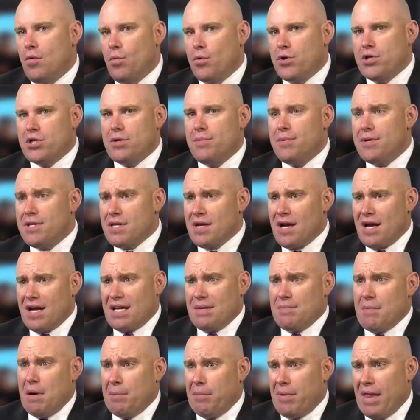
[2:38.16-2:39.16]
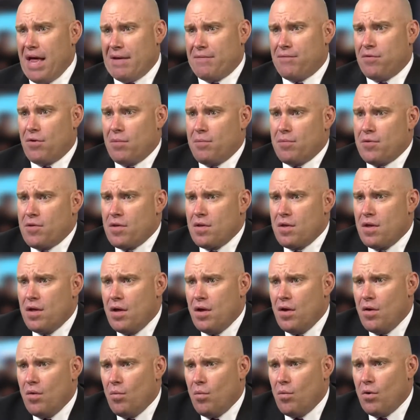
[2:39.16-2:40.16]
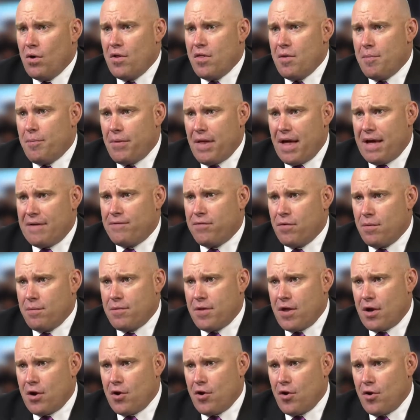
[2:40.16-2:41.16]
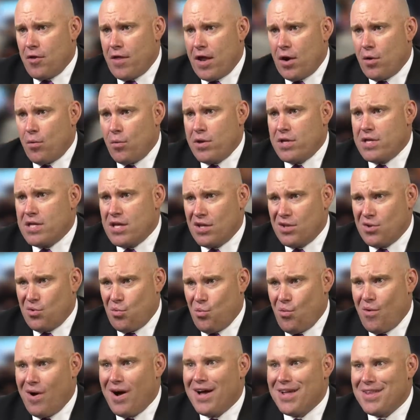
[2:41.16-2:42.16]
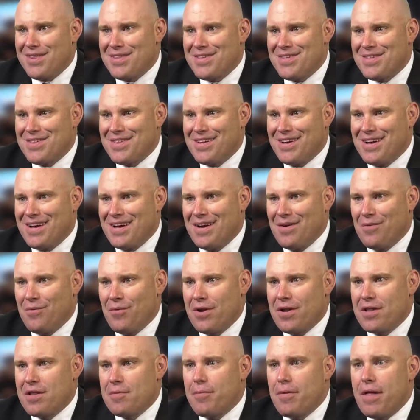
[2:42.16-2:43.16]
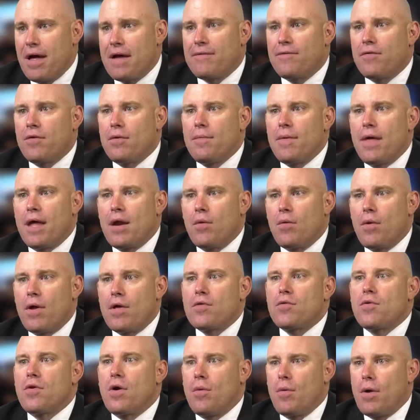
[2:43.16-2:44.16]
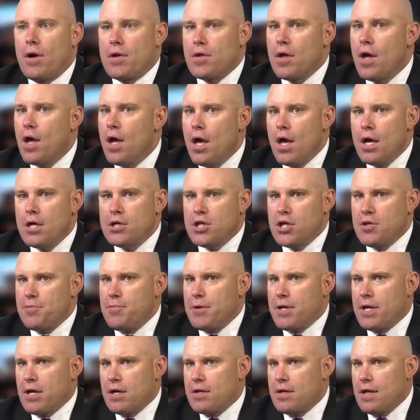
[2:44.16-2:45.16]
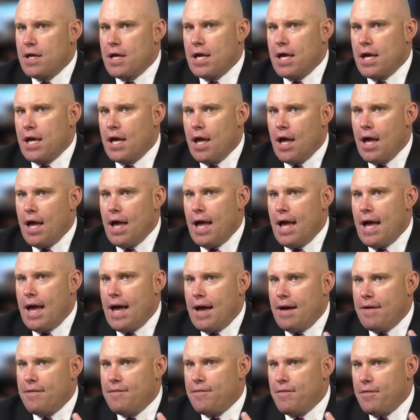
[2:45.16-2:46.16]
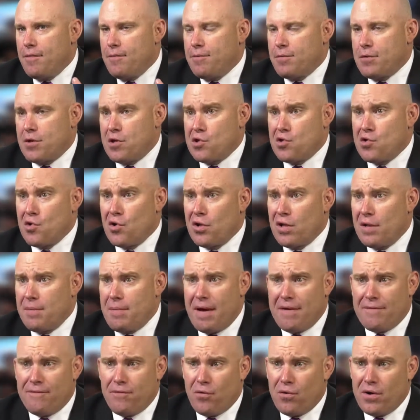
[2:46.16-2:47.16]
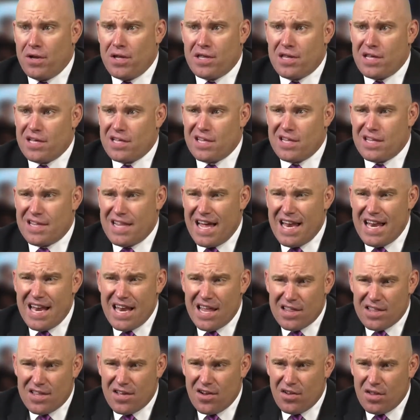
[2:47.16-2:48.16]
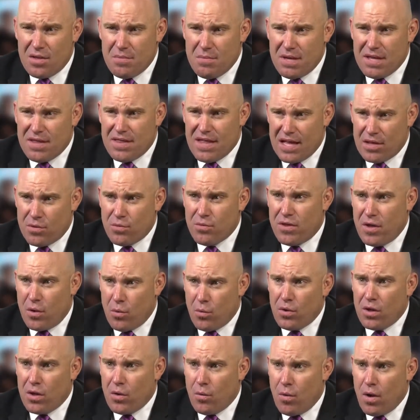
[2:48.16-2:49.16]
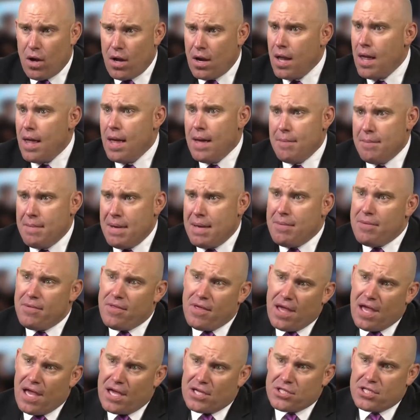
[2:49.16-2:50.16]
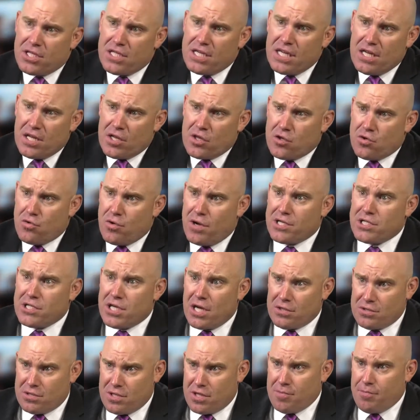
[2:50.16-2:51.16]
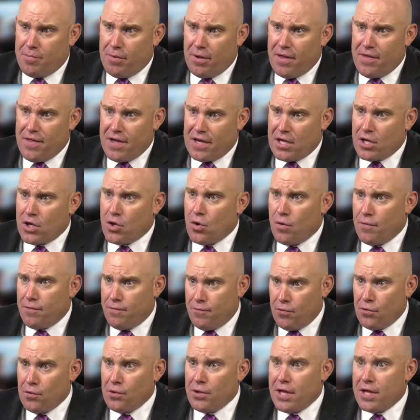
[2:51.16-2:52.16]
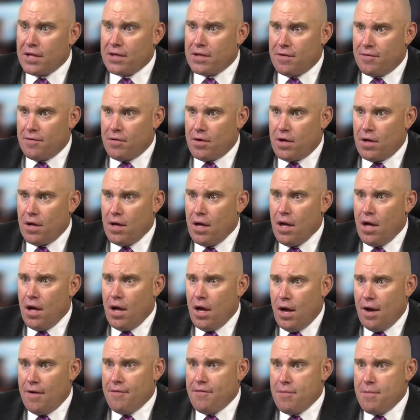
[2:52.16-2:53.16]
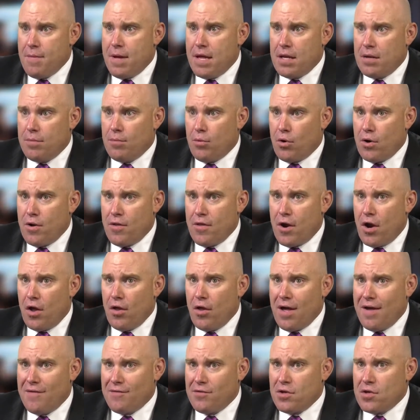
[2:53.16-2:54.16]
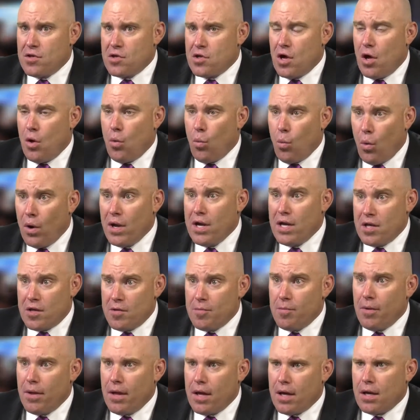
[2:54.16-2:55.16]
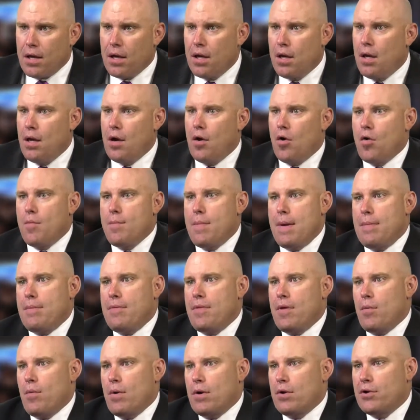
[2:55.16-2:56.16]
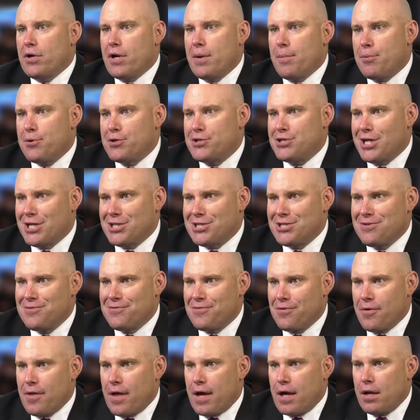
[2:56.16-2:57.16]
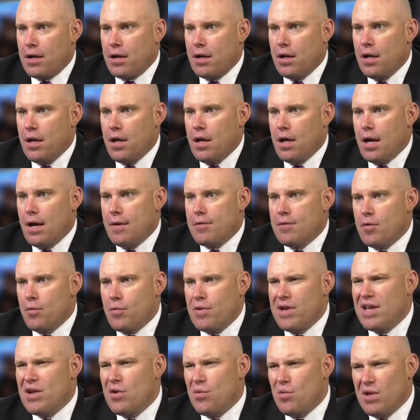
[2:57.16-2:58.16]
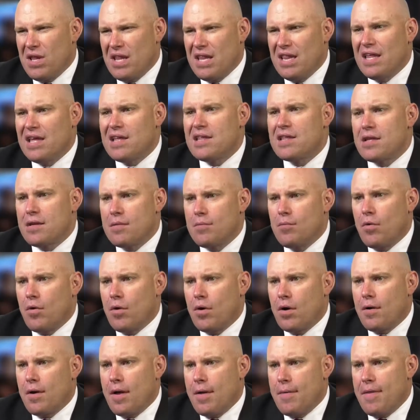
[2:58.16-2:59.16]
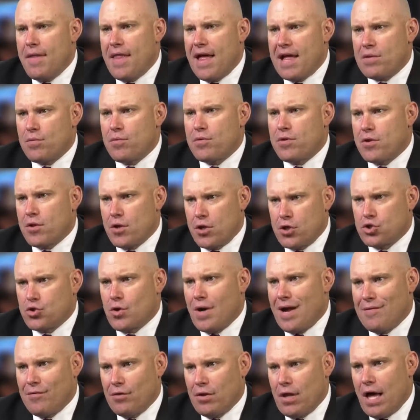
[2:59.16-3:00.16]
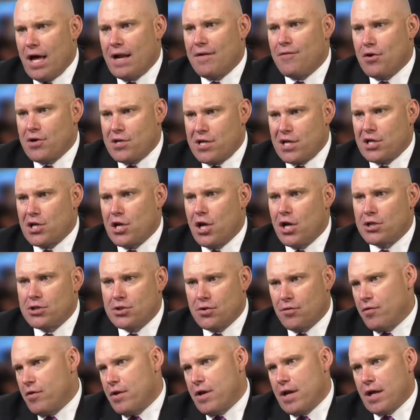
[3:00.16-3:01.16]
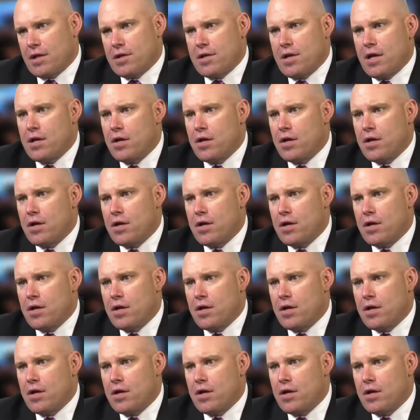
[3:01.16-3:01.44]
We should be talking about platforms. What are the platforms that a retailer wants? What is a platform that a restaurant wants? Just because they have historically about 46s, that necessarily mean that's what they really want. Maybe they actually need a stretch out display that can go full length of the menu board, and then all they have to install one display. Or maybe they want to look at projection for that. So we need to really listen more, and that's what's going to drive a lot of our technology over the next